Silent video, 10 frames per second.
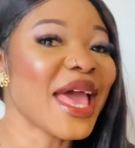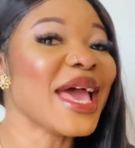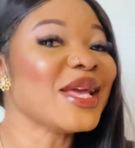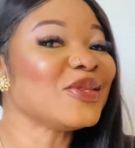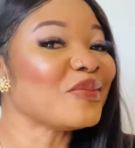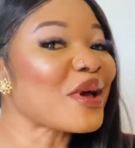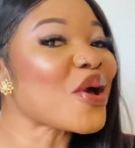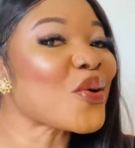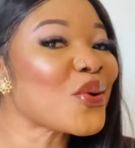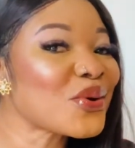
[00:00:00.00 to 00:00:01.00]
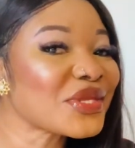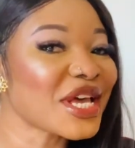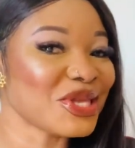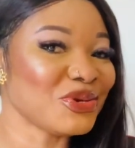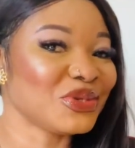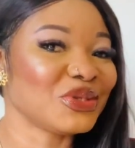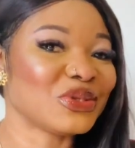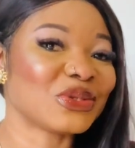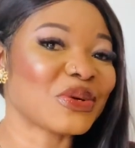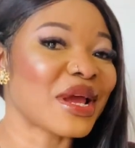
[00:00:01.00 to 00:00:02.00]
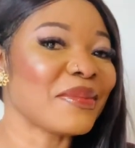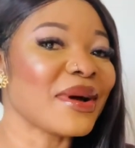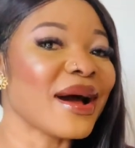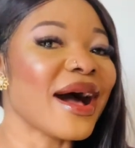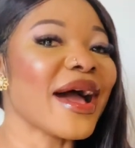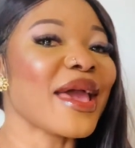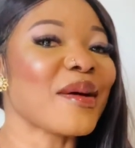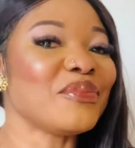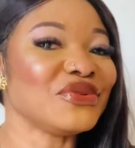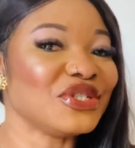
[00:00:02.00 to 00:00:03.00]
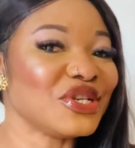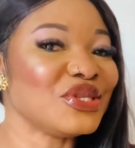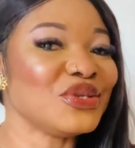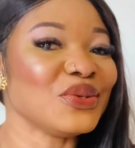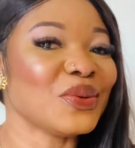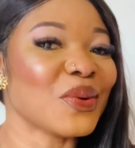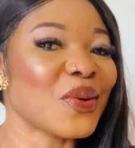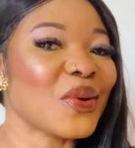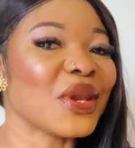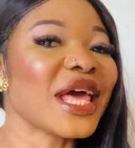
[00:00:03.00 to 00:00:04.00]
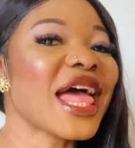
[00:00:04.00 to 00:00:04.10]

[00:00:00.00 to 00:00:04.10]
And to my old and new subscriber, I appreciate you all.